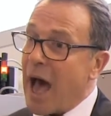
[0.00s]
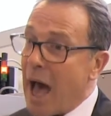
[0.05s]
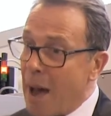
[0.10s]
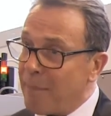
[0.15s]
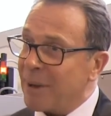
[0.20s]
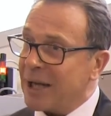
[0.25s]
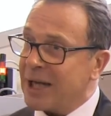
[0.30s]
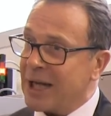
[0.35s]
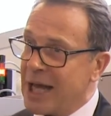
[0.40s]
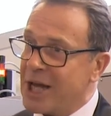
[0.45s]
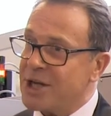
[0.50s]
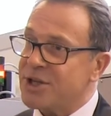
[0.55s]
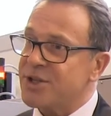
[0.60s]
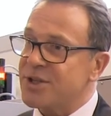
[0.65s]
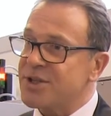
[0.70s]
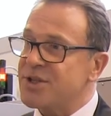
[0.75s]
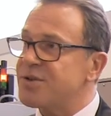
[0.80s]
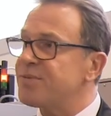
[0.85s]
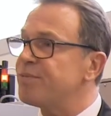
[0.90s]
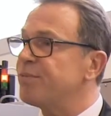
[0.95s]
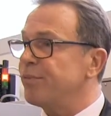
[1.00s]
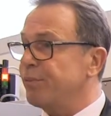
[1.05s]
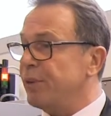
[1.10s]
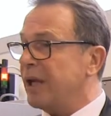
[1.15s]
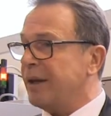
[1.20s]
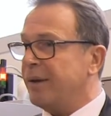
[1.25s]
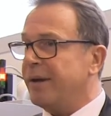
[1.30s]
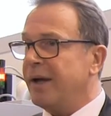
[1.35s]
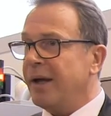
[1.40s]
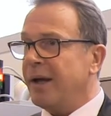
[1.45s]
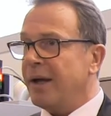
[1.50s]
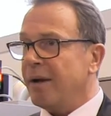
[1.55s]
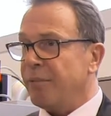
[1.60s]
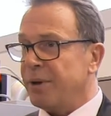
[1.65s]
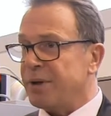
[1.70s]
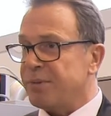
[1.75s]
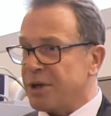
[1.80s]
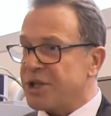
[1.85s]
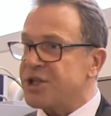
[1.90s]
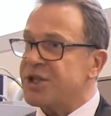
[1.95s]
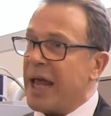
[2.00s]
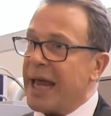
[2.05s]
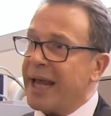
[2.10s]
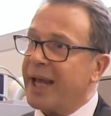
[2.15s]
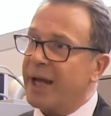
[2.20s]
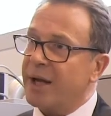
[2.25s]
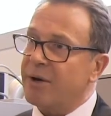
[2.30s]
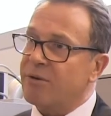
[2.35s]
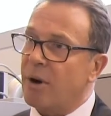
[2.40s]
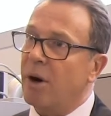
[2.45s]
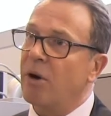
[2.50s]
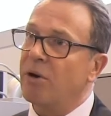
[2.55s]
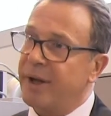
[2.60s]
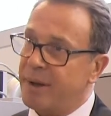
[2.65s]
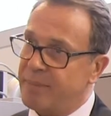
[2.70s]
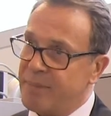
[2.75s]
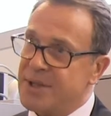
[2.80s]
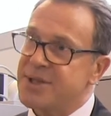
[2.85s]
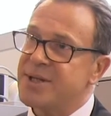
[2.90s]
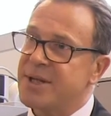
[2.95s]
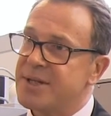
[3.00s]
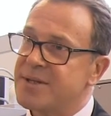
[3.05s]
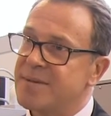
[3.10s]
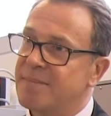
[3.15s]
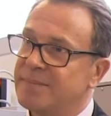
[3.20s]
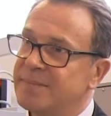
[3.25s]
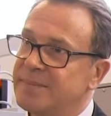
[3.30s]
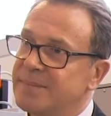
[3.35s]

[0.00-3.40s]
applications with which they can grow their business.